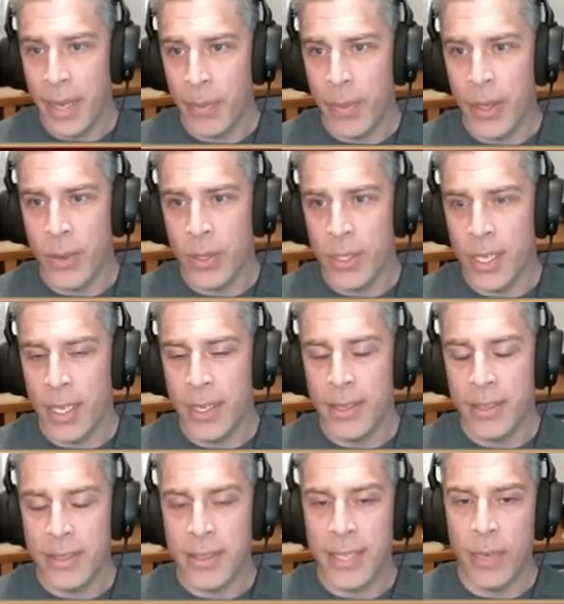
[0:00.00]
There is
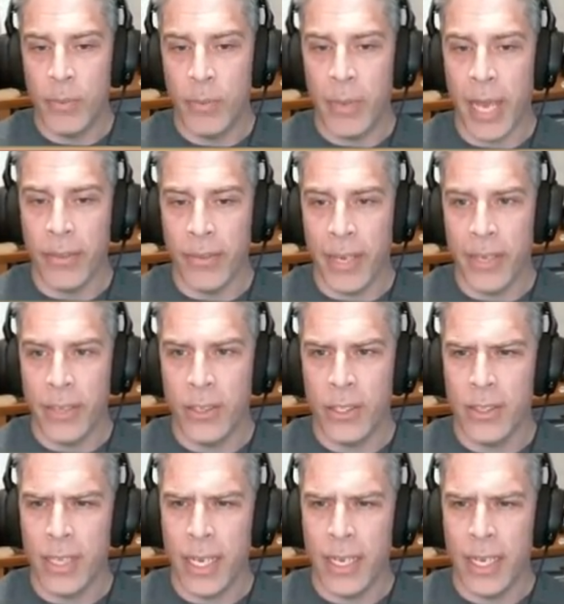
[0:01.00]
a 11 Pathfinder
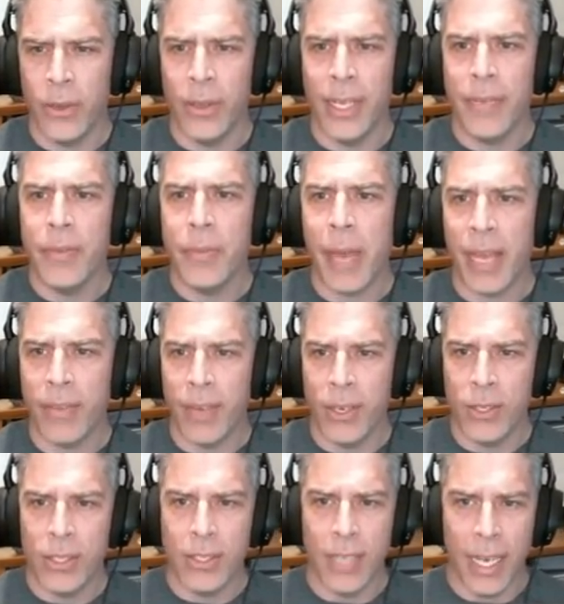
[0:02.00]

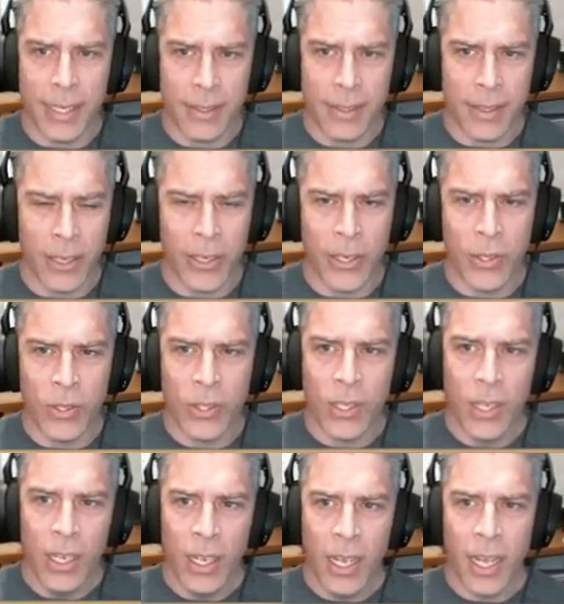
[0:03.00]
Society scenarios.
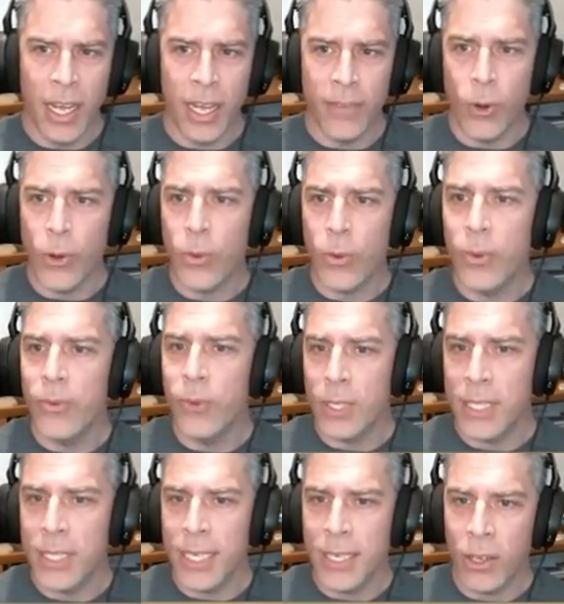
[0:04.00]
4 through
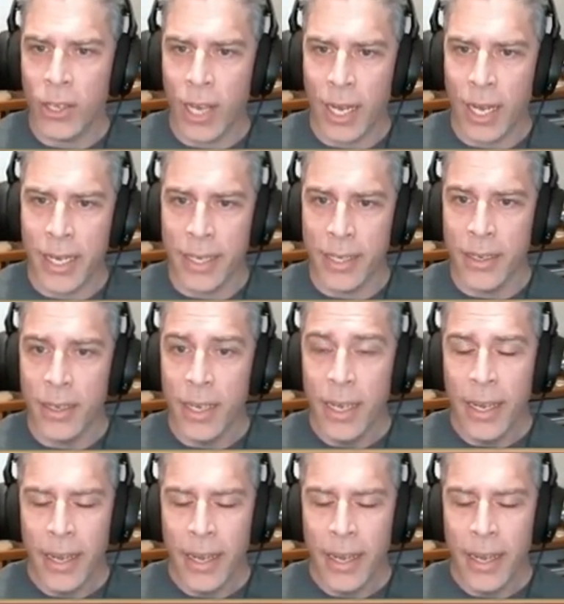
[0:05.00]
14 all got it in.